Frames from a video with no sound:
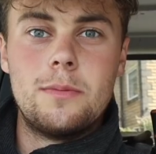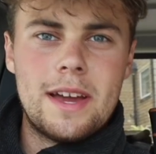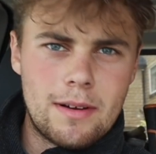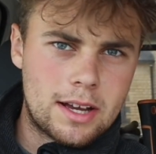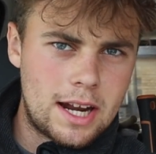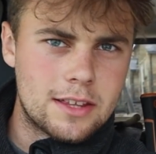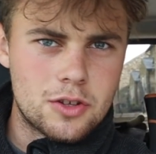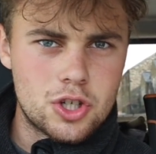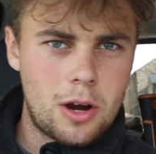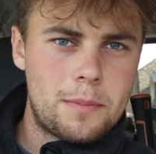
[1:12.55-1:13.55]
You may
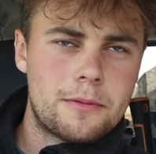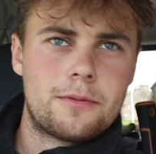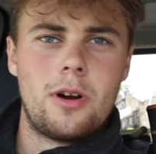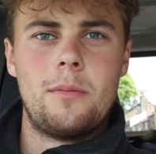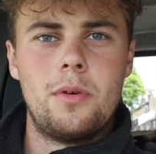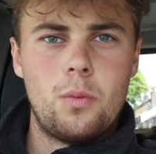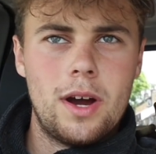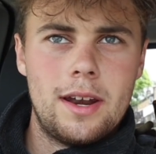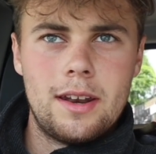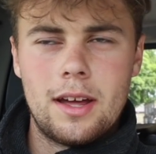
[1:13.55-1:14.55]
recognise the job from
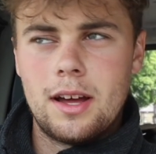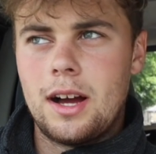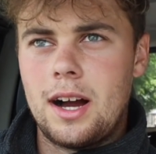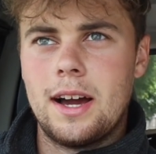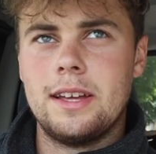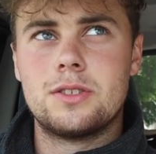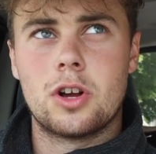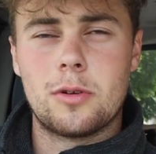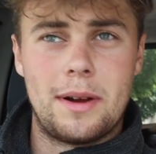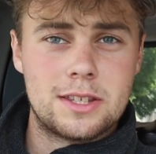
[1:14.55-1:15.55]
when I
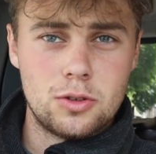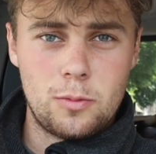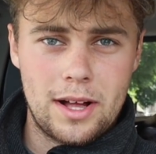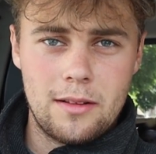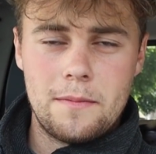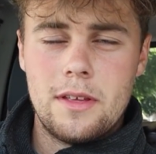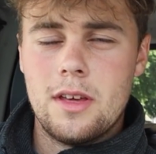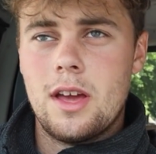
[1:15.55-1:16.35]
talked about my tool belt